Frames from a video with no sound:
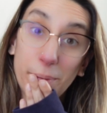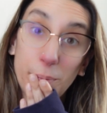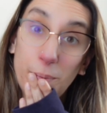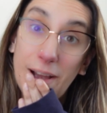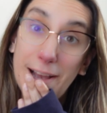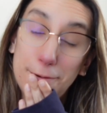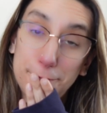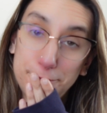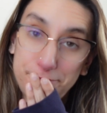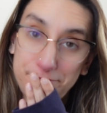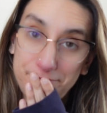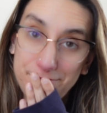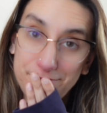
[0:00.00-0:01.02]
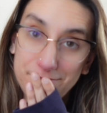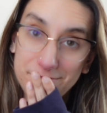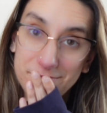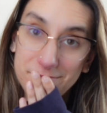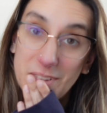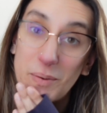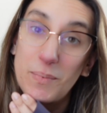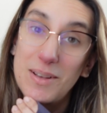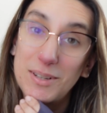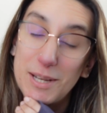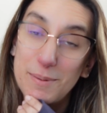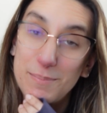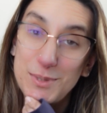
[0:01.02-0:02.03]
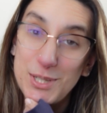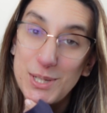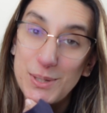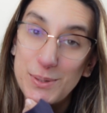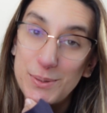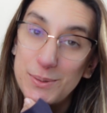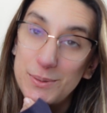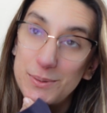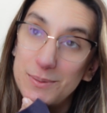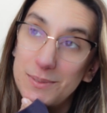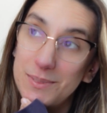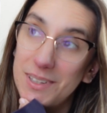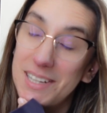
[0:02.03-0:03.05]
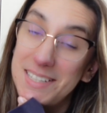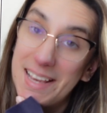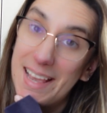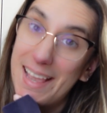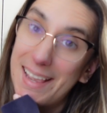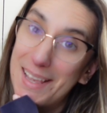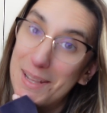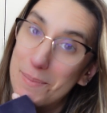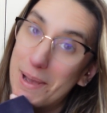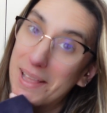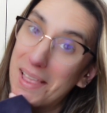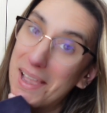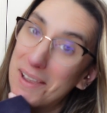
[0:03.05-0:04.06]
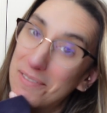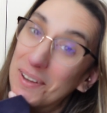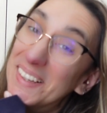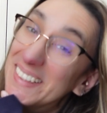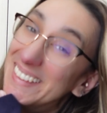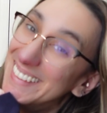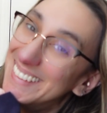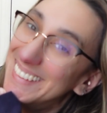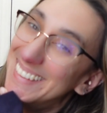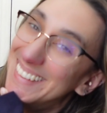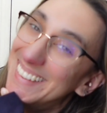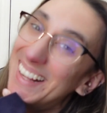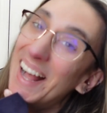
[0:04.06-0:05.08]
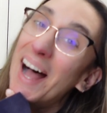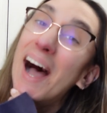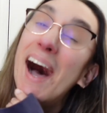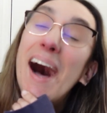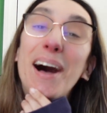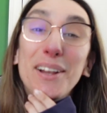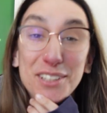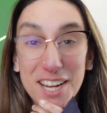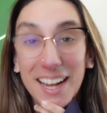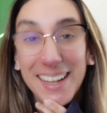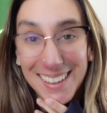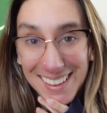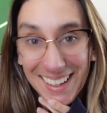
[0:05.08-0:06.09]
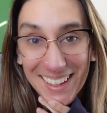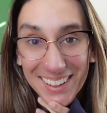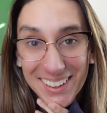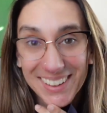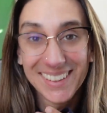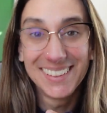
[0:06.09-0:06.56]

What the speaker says: Wow. Welcome to a day in my life. I'll check in later.